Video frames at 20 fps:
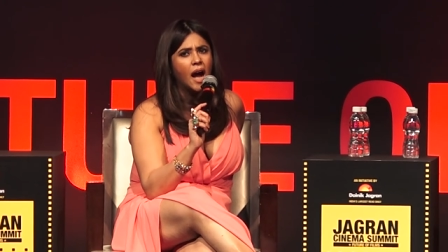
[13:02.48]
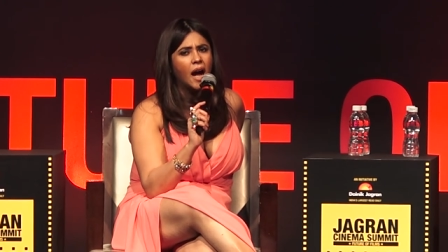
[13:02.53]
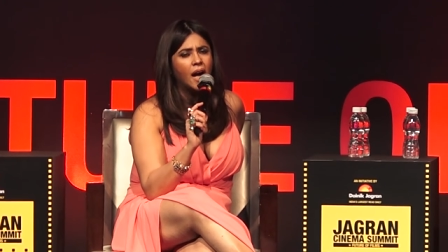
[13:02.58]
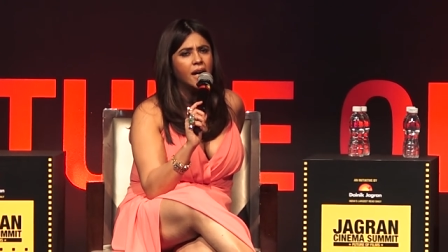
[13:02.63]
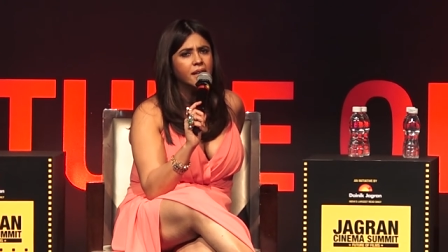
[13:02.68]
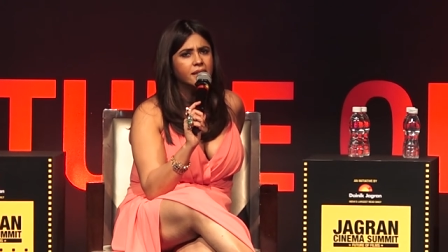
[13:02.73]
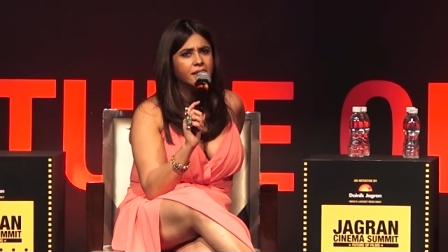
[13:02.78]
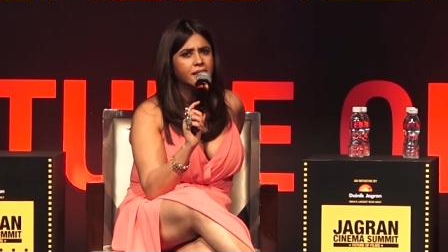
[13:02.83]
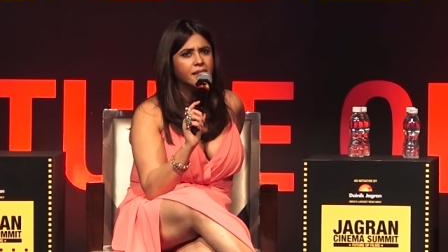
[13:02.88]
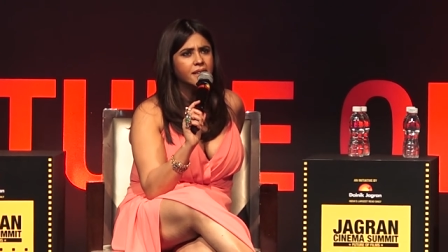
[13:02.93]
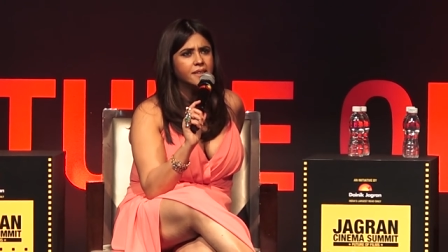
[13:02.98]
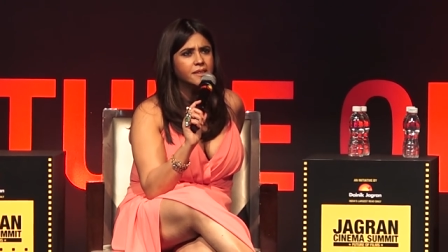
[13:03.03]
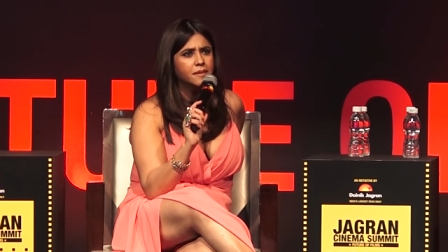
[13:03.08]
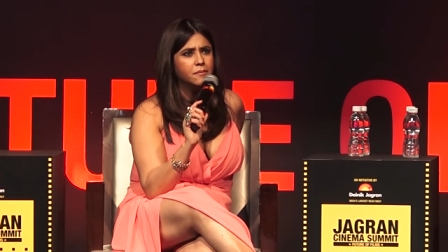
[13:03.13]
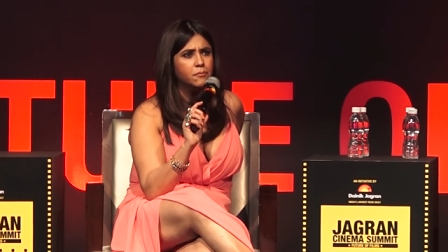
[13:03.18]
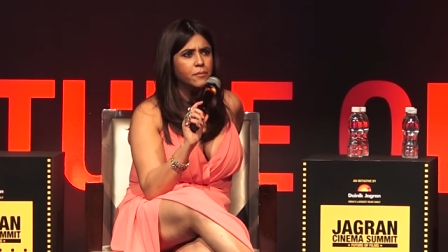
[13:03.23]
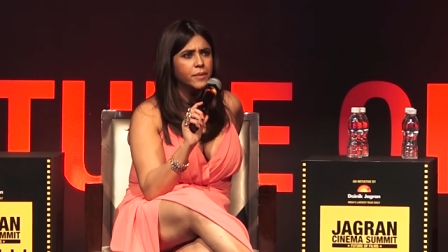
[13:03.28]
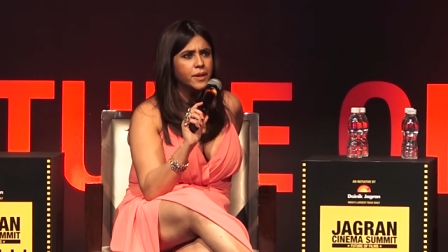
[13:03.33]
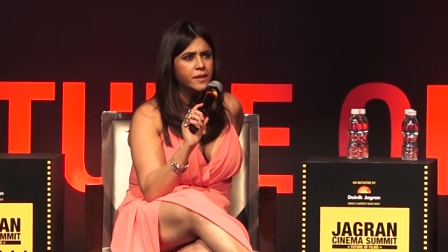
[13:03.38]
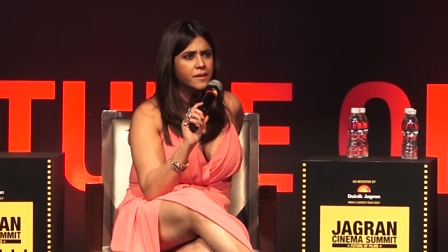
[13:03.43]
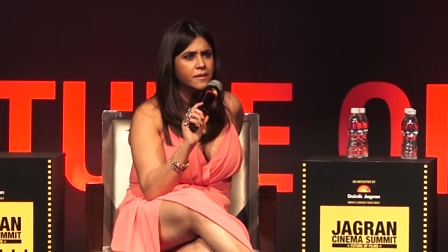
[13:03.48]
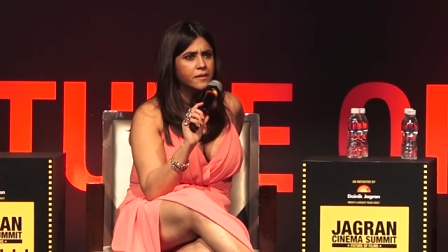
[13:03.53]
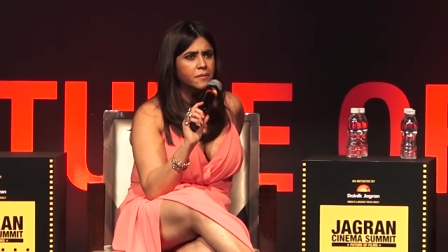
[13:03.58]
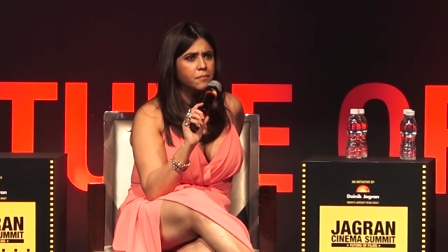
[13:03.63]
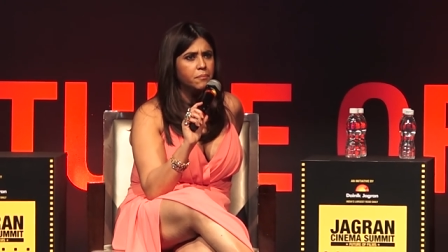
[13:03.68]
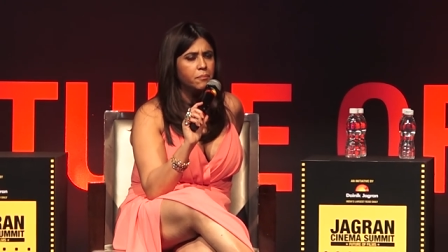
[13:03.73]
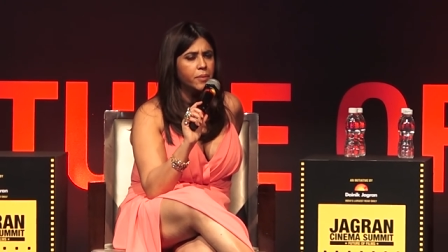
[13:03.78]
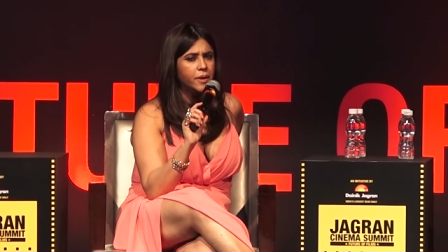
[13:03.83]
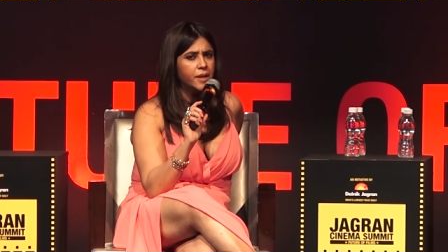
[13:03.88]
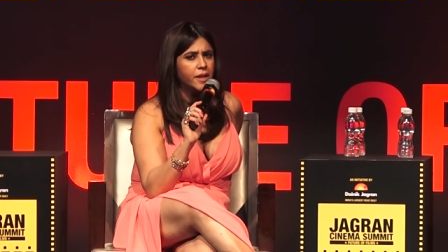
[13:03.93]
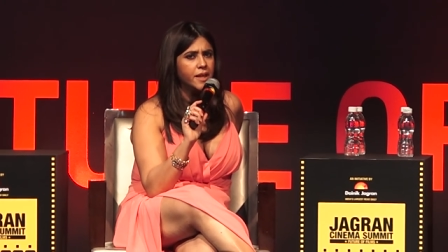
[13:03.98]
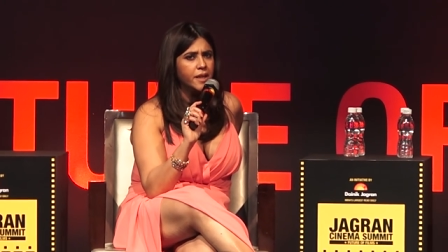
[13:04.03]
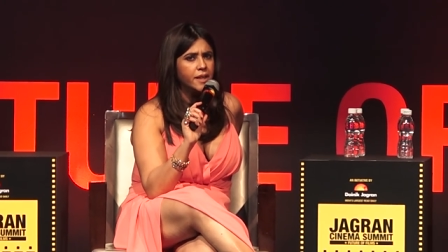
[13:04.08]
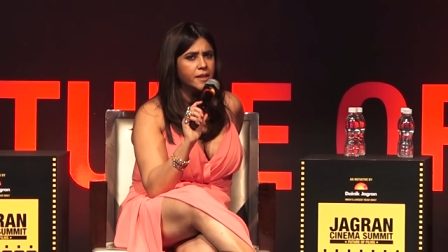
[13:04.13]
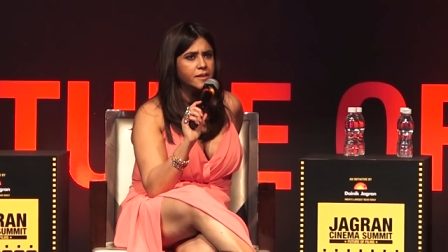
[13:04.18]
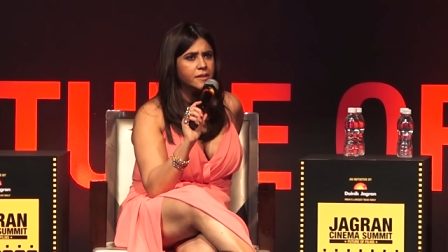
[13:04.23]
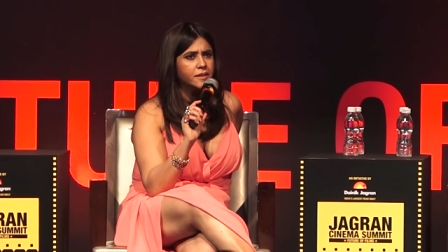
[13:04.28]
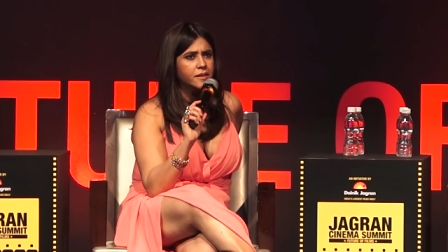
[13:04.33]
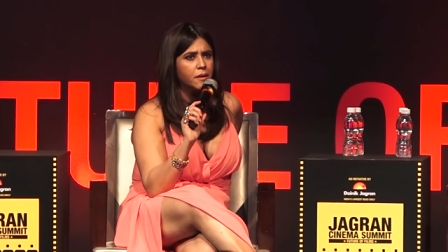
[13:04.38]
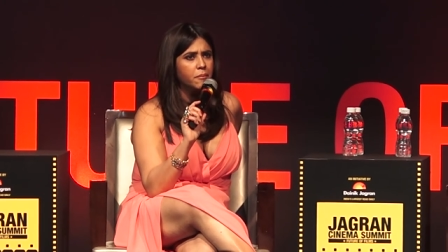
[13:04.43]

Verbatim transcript: I think it's a myth, but it's